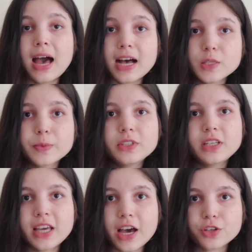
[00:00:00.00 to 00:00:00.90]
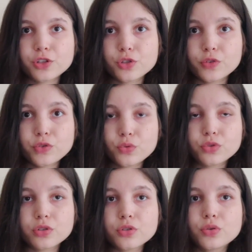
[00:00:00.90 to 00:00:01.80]
As per the reactions of
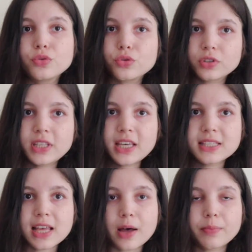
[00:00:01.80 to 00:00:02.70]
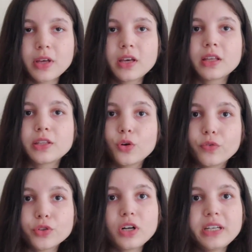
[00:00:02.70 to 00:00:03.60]
students who took the exam, the
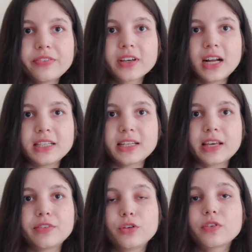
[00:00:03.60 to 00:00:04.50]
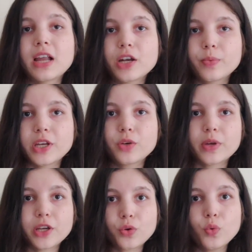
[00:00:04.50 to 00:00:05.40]
overall difficulty level of CLAT
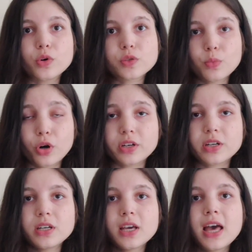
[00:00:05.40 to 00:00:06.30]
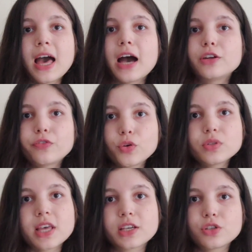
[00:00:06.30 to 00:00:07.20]
2022 was moderate and a few
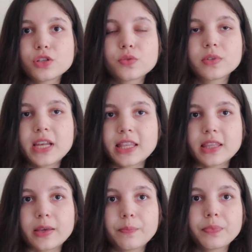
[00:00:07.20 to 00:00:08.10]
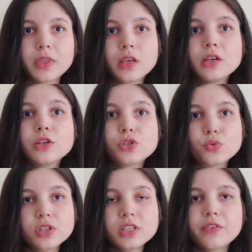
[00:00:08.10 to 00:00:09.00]
sections were lengthy.
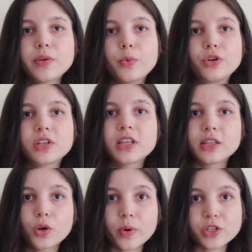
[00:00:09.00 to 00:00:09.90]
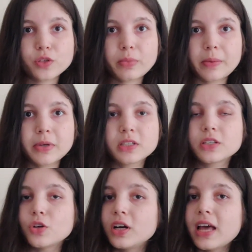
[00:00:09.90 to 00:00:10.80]
Students have reported that the question paper
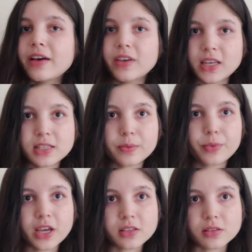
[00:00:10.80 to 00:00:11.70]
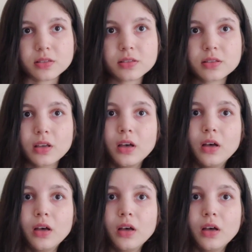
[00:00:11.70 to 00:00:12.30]
did not have any surprises.